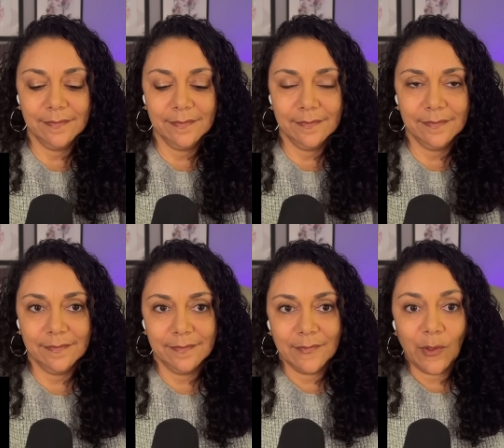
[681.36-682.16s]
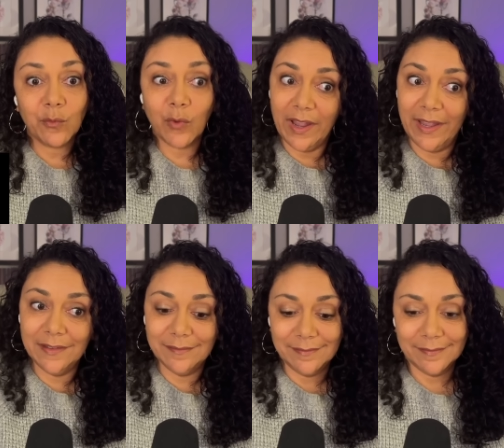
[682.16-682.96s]
Right.
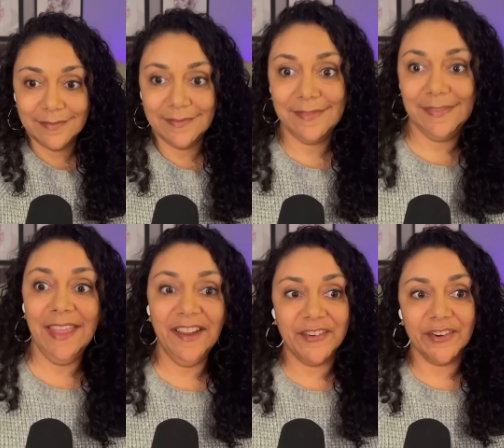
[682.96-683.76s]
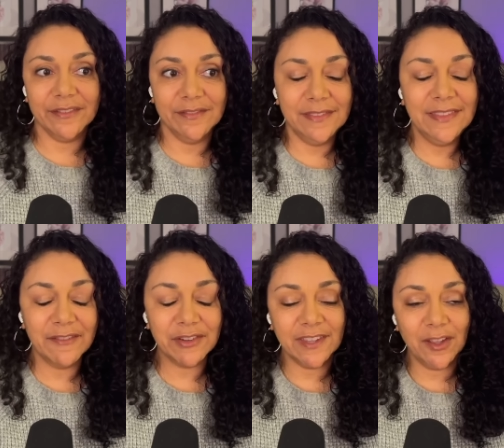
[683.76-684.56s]
Never.
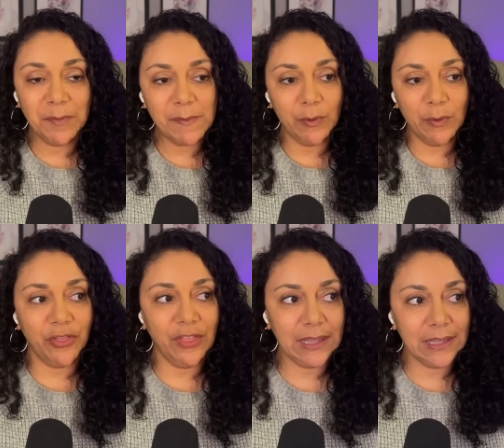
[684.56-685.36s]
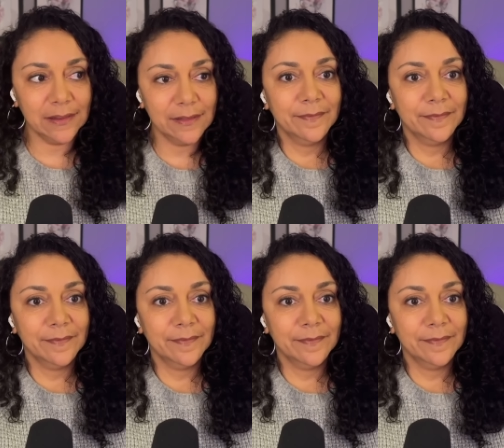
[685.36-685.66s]
Never tell people what you're thinking.